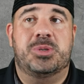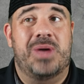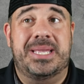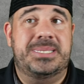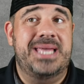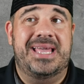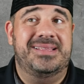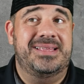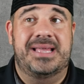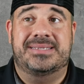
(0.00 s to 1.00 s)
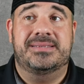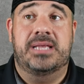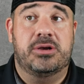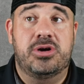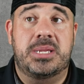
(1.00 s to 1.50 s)
88.
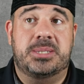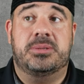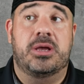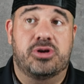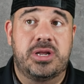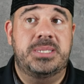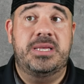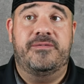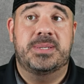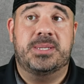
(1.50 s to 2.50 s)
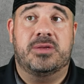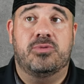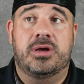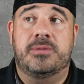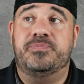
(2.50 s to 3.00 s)
They're good at defense on the
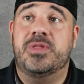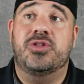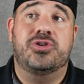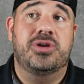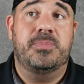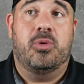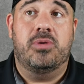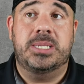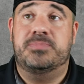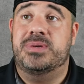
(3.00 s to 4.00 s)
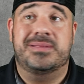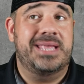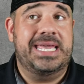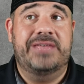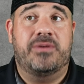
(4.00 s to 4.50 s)
run. They're good at points, but they
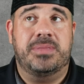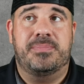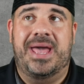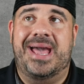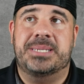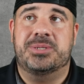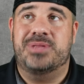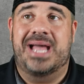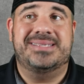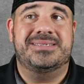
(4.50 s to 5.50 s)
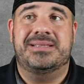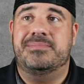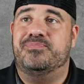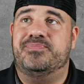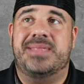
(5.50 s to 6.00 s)
give up the pass. So that's
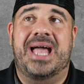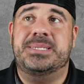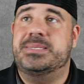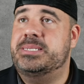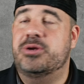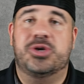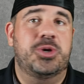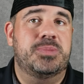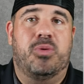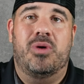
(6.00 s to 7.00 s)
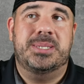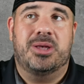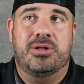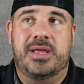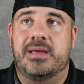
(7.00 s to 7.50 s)
Syracuse points all
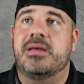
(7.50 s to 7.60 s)
day.